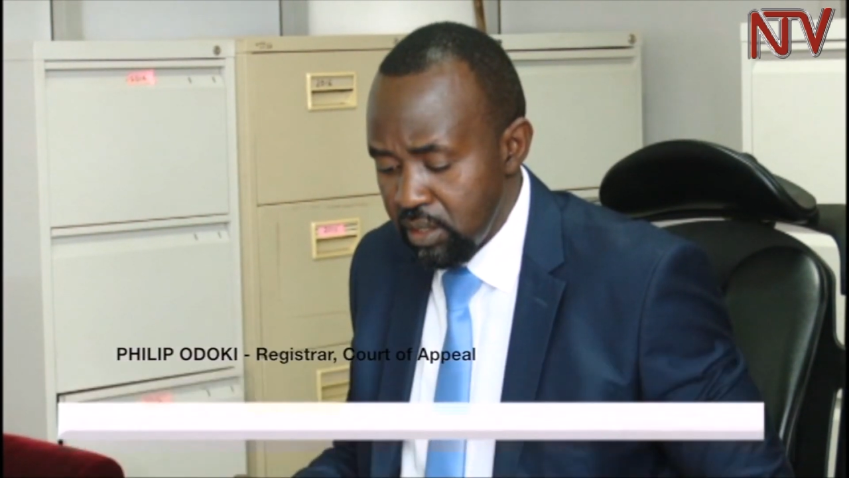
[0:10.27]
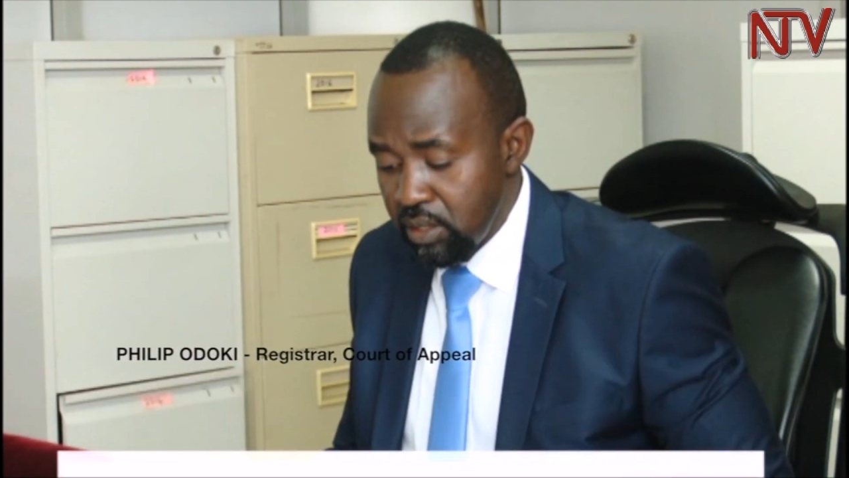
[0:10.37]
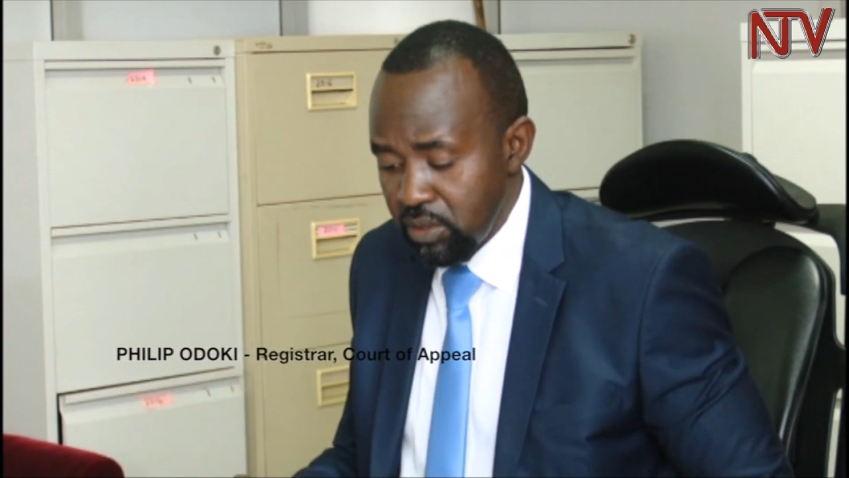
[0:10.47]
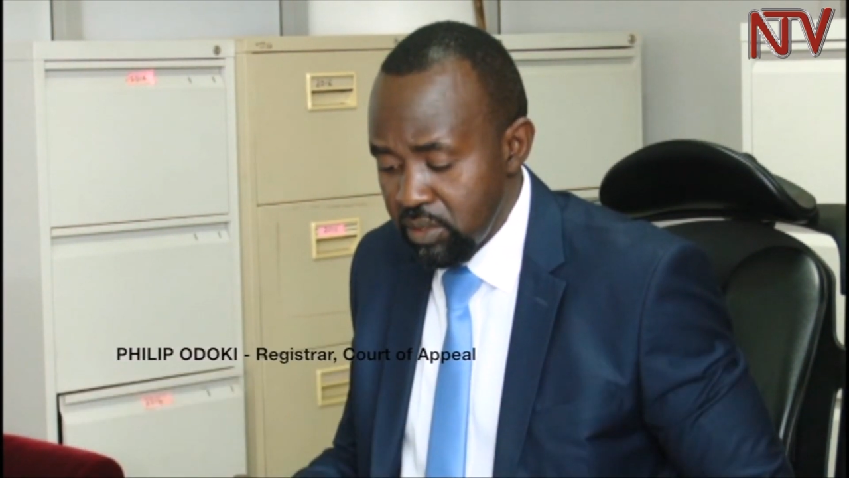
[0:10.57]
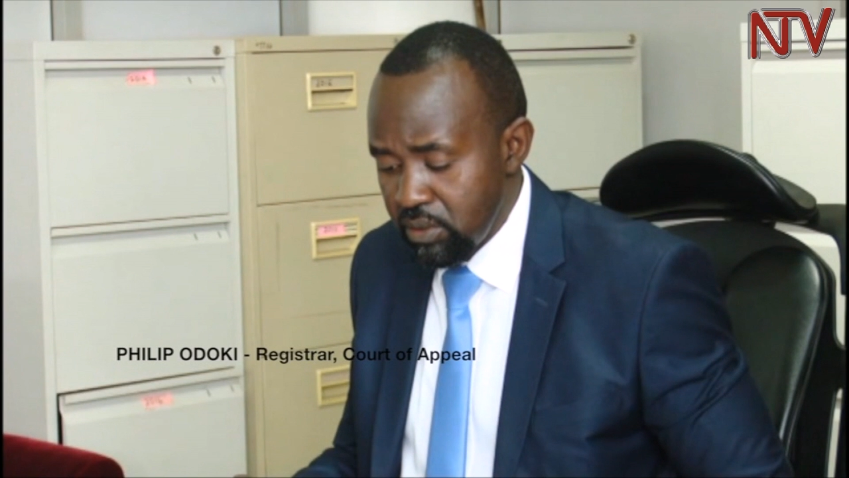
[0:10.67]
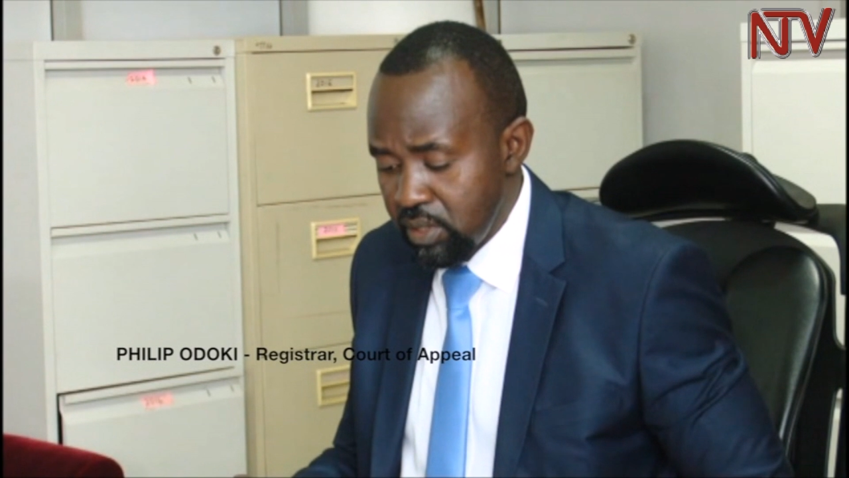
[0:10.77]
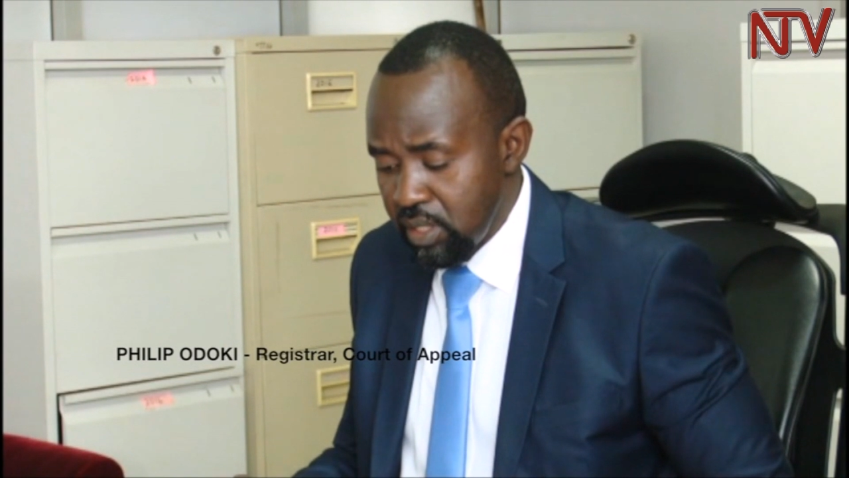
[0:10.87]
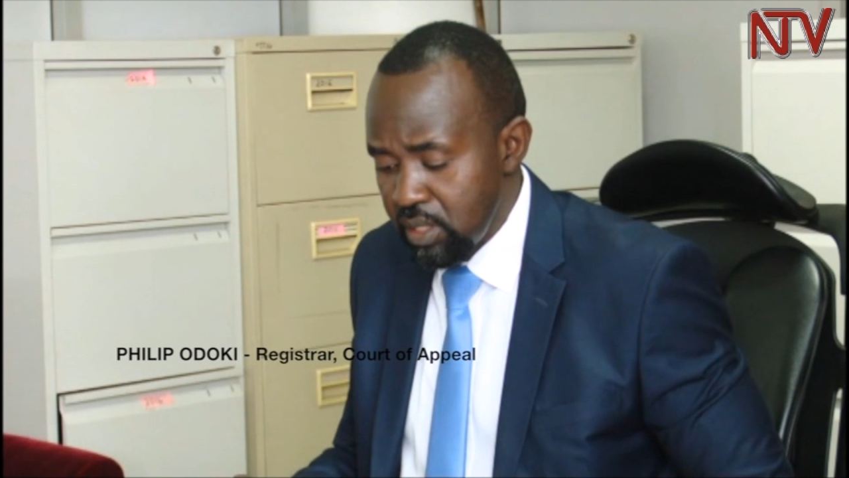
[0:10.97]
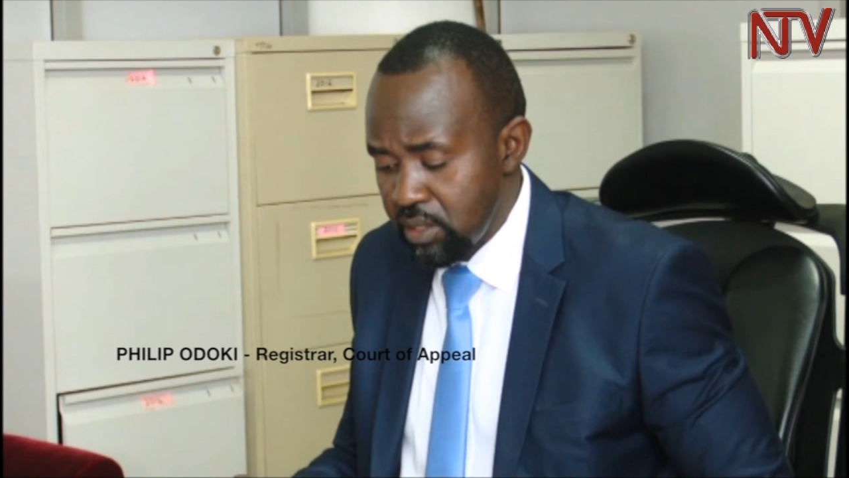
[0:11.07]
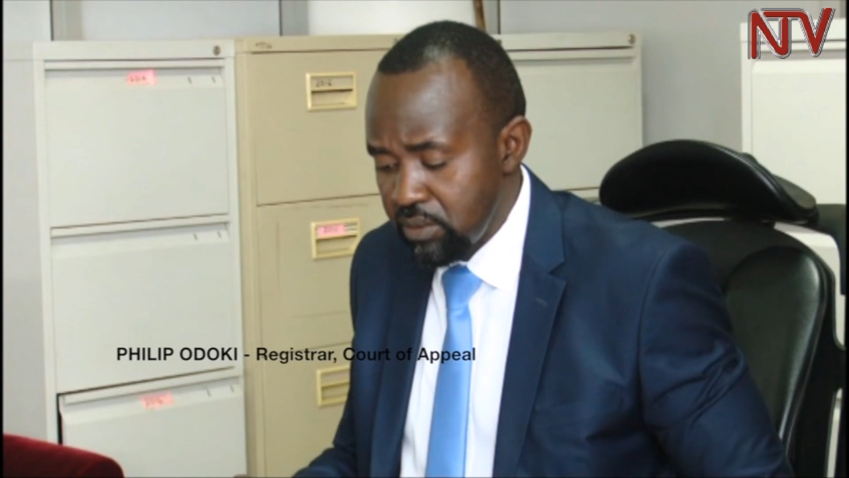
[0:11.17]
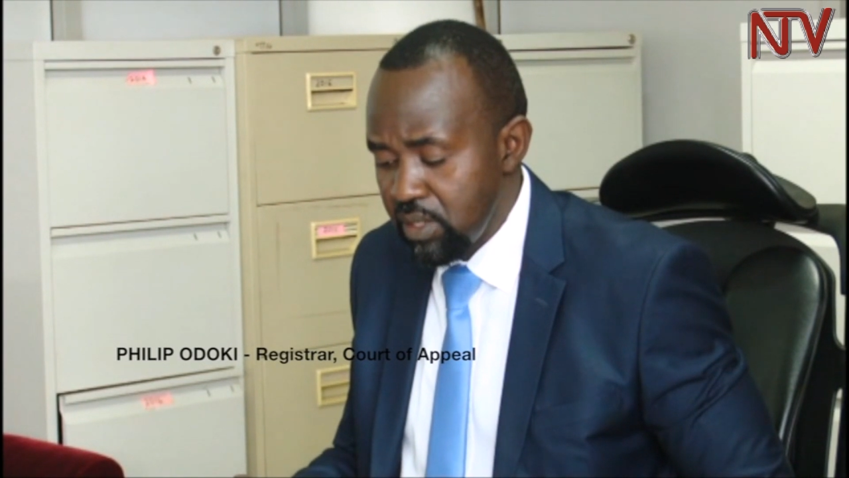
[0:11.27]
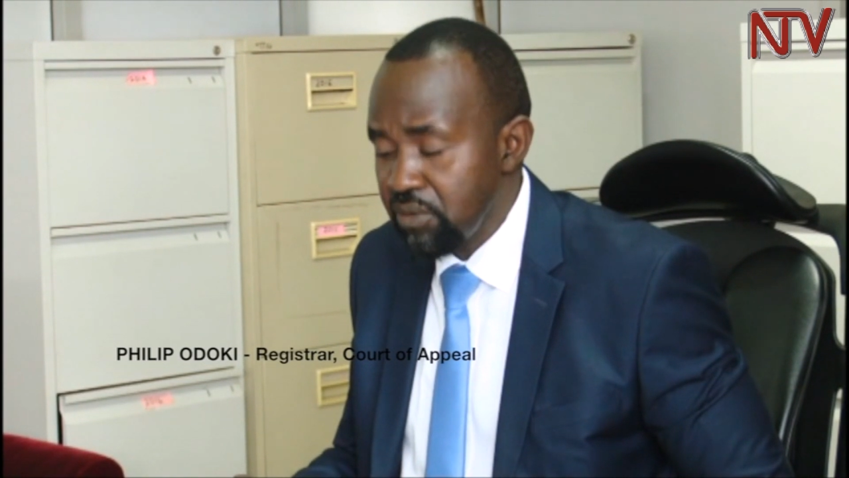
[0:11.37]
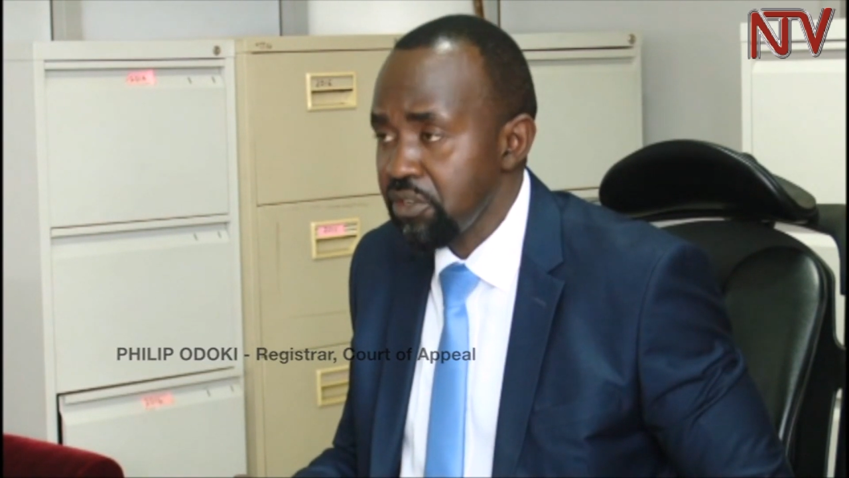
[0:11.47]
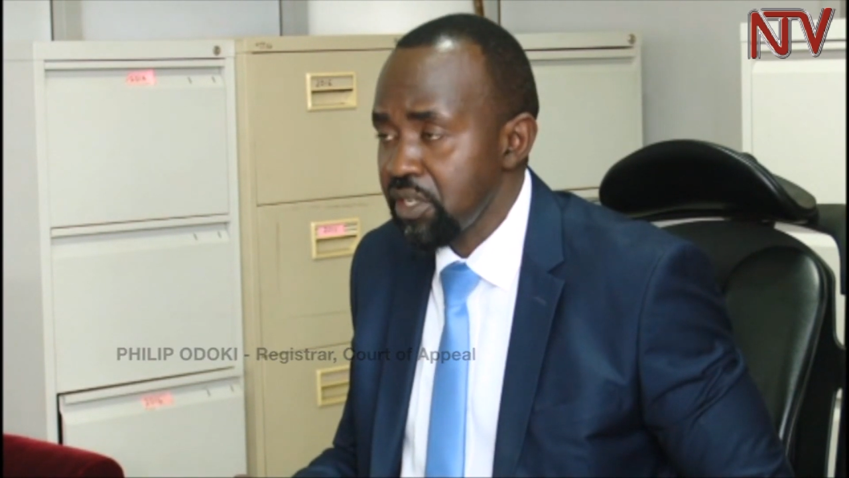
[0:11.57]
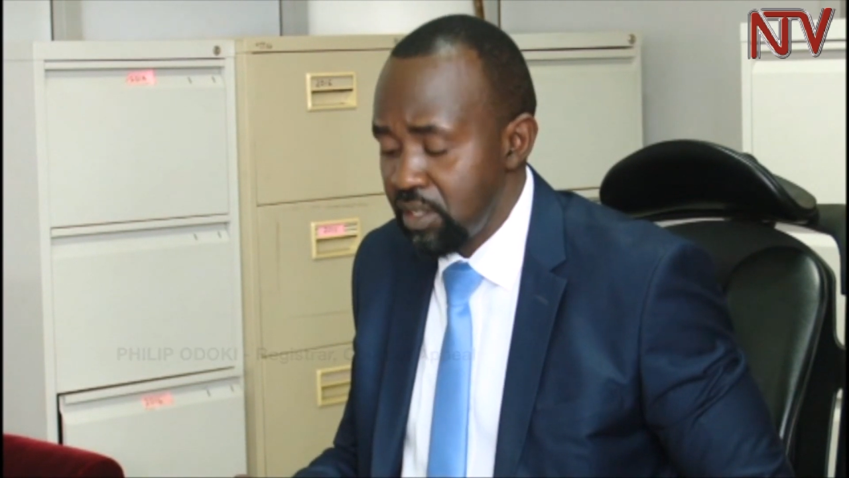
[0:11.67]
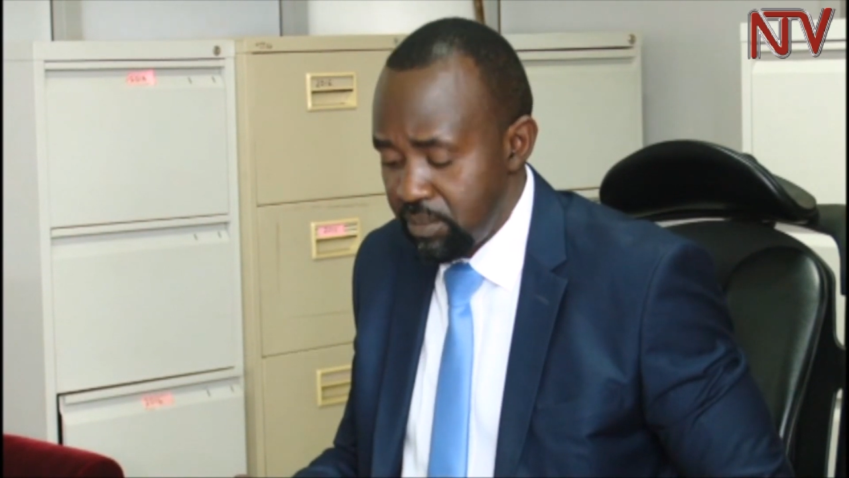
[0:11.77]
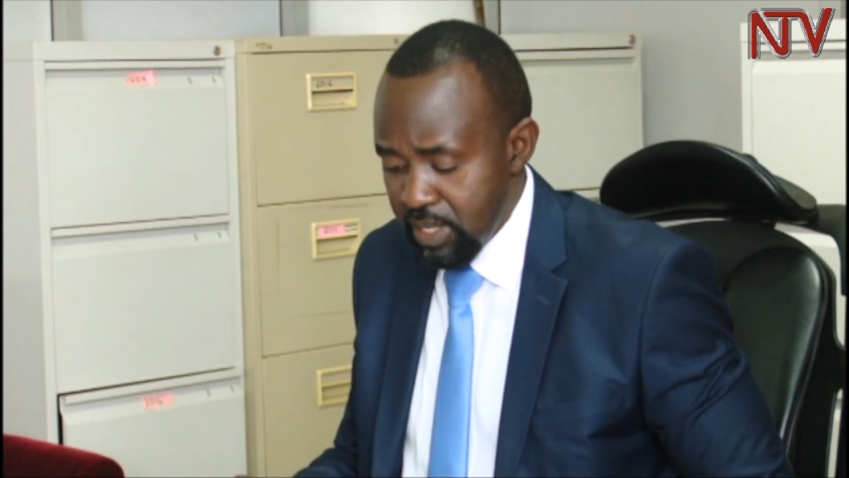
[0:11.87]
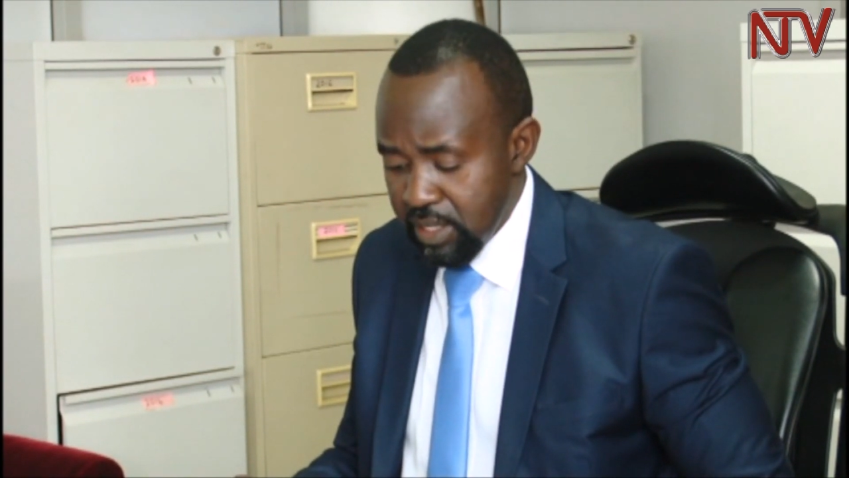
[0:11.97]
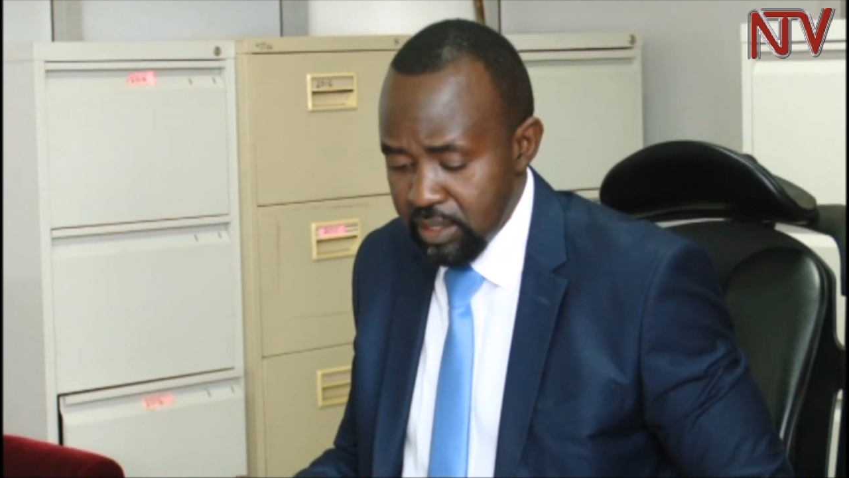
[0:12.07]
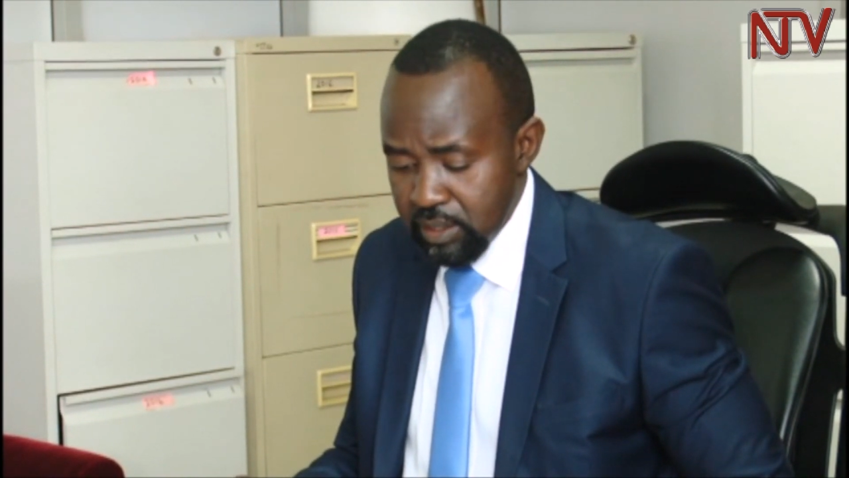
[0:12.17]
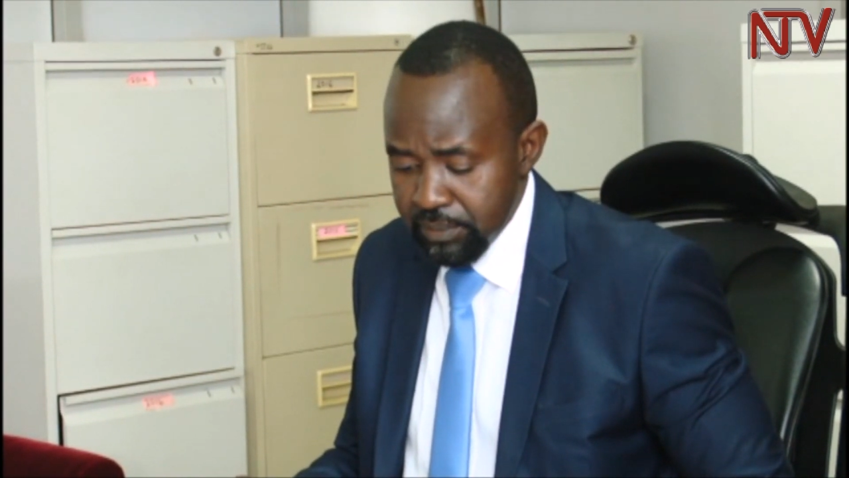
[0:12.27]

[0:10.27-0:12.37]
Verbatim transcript: the court order to the affected parties.